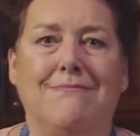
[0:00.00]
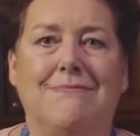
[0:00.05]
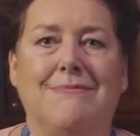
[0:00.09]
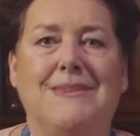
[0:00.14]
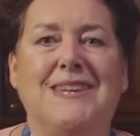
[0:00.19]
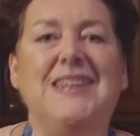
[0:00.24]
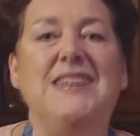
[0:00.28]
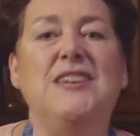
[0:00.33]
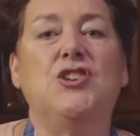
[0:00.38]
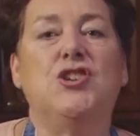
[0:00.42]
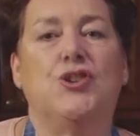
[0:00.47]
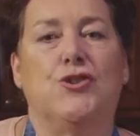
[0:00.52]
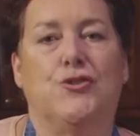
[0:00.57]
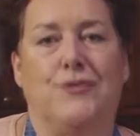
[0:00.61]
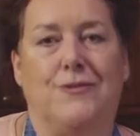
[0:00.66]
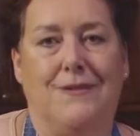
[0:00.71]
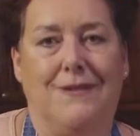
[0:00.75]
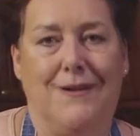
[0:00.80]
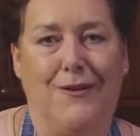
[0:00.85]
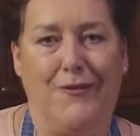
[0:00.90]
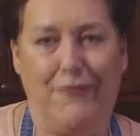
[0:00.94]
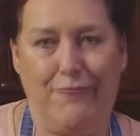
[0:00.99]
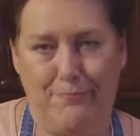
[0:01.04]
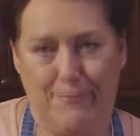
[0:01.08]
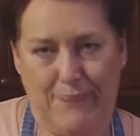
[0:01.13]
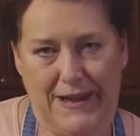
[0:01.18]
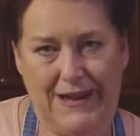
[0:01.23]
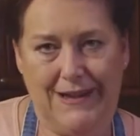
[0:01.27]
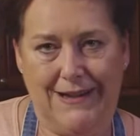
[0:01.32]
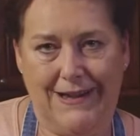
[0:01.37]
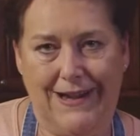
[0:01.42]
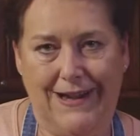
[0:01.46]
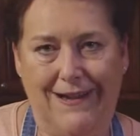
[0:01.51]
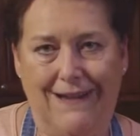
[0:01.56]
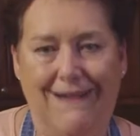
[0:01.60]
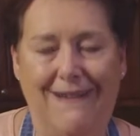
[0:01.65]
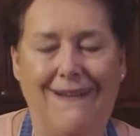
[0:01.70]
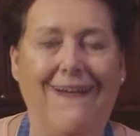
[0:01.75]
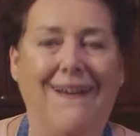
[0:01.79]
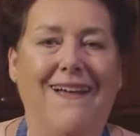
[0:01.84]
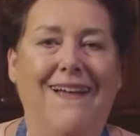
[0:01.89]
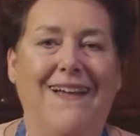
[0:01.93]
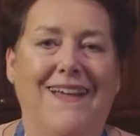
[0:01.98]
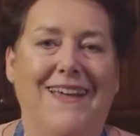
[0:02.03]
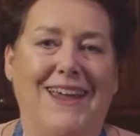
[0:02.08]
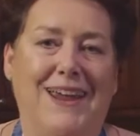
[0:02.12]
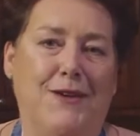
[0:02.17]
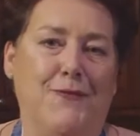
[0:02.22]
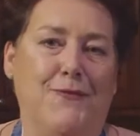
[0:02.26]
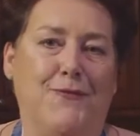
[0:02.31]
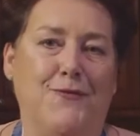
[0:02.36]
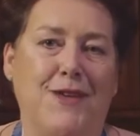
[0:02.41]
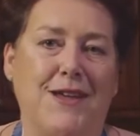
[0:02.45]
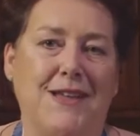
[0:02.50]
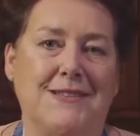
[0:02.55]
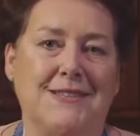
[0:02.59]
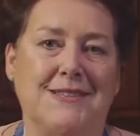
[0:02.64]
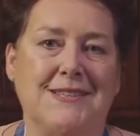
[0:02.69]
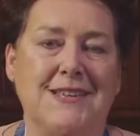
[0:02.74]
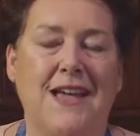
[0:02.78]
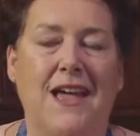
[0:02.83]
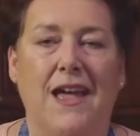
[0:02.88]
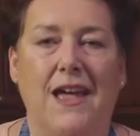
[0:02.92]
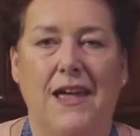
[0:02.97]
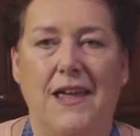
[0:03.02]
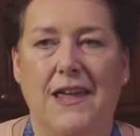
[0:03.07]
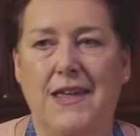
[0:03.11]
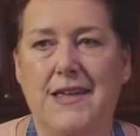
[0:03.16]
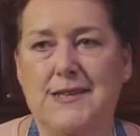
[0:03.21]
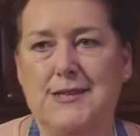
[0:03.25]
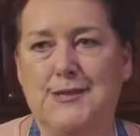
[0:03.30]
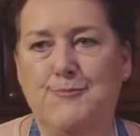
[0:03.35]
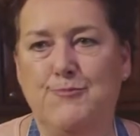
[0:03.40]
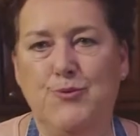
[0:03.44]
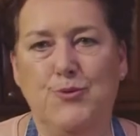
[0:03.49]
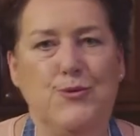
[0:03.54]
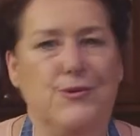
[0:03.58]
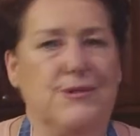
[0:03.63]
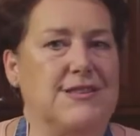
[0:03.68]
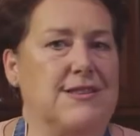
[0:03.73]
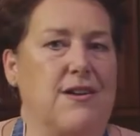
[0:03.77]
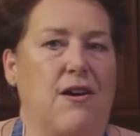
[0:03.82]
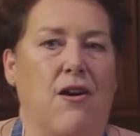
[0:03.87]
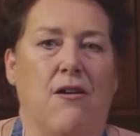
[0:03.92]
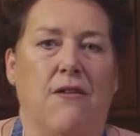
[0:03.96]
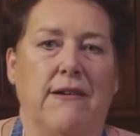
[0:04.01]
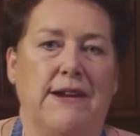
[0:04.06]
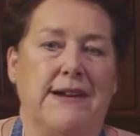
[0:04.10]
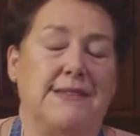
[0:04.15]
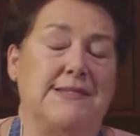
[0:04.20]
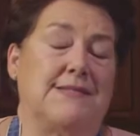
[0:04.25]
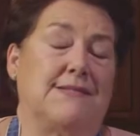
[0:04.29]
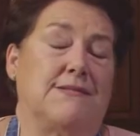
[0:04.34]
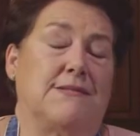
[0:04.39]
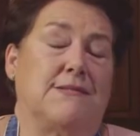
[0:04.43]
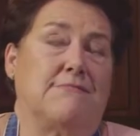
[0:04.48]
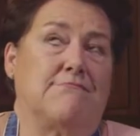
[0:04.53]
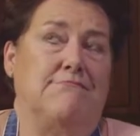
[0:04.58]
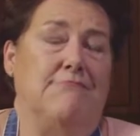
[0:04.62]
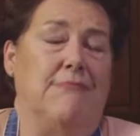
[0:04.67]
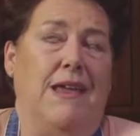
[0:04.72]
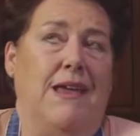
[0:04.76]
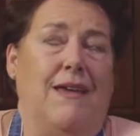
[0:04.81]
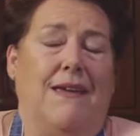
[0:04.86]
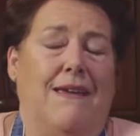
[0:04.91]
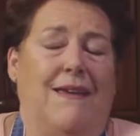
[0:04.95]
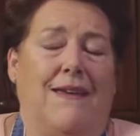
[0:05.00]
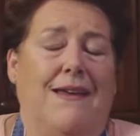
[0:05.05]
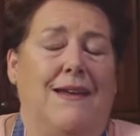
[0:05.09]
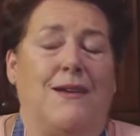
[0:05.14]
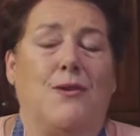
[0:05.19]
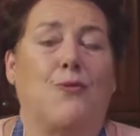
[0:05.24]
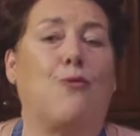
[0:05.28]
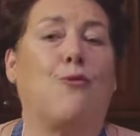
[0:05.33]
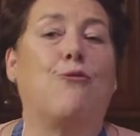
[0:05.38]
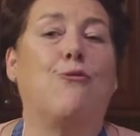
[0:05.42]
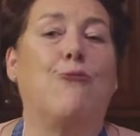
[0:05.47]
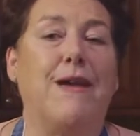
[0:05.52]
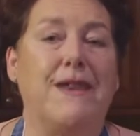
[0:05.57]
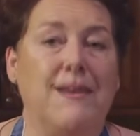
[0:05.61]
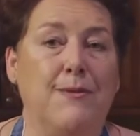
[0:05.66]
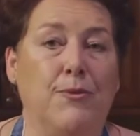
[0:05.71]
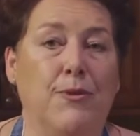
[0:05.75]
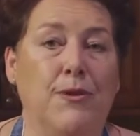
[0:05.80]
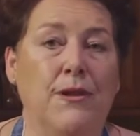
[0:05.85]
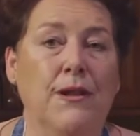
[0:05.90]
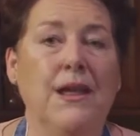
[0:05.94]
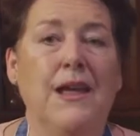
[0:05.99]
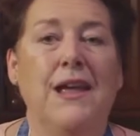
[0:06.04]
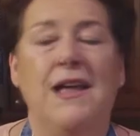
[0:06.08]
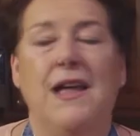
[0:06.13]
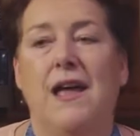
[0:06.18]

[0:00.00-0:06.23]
teacher of baking in France. His books are incredible.